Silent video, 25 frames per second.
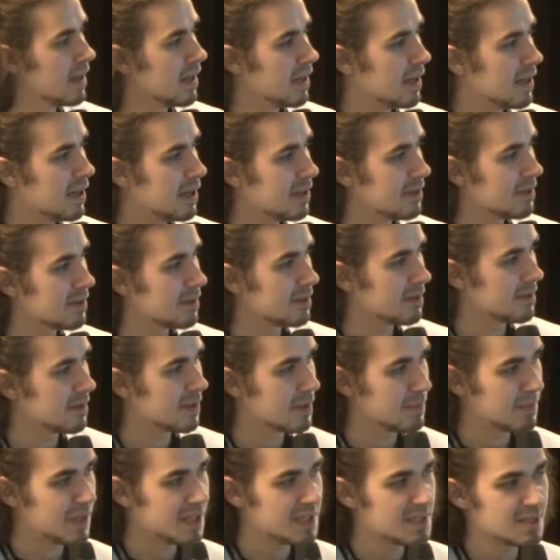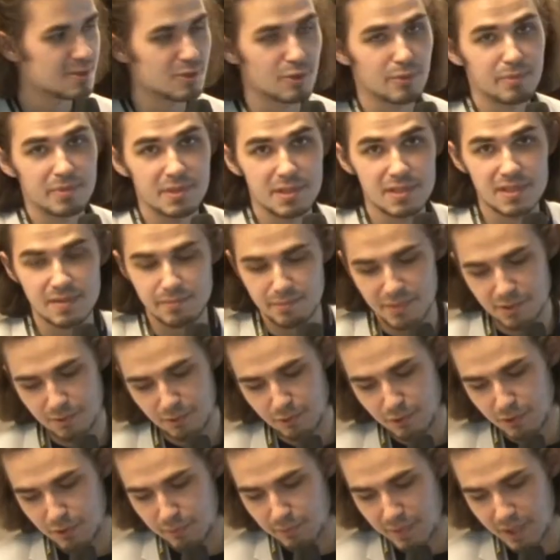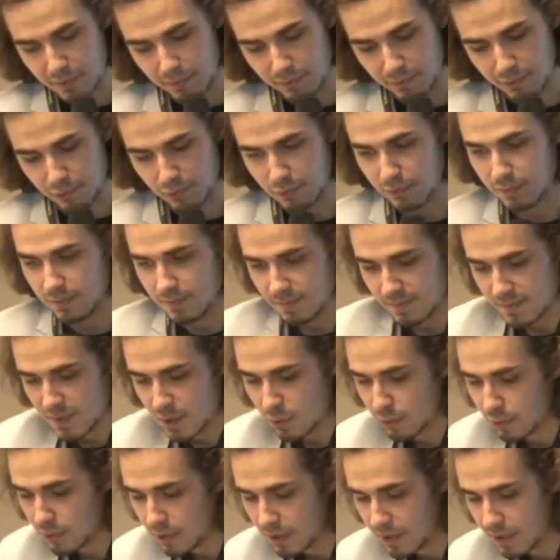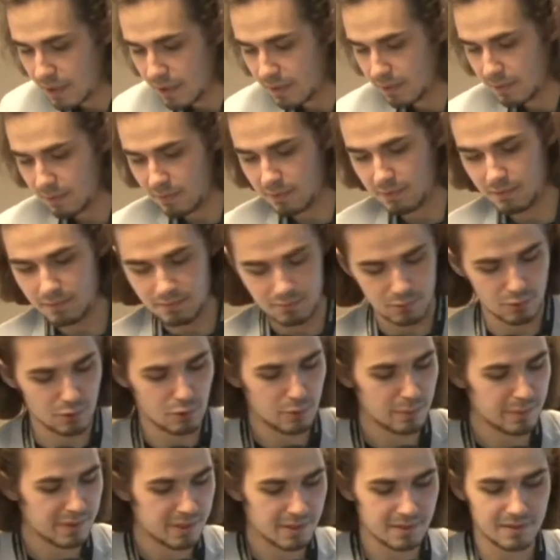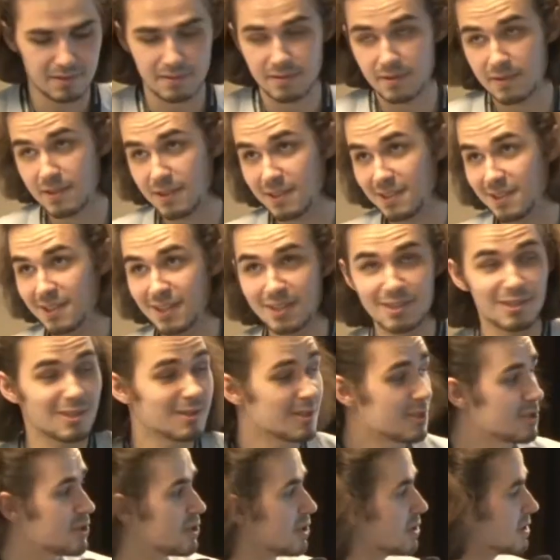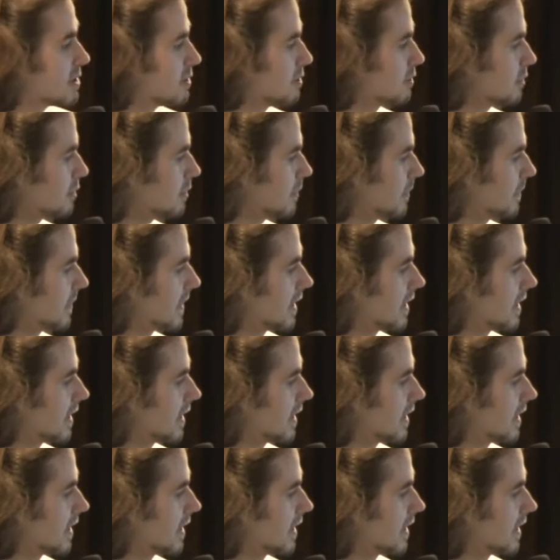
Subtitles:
And the bus stop is Bitcoin mempool. So I hope that the analogy is good.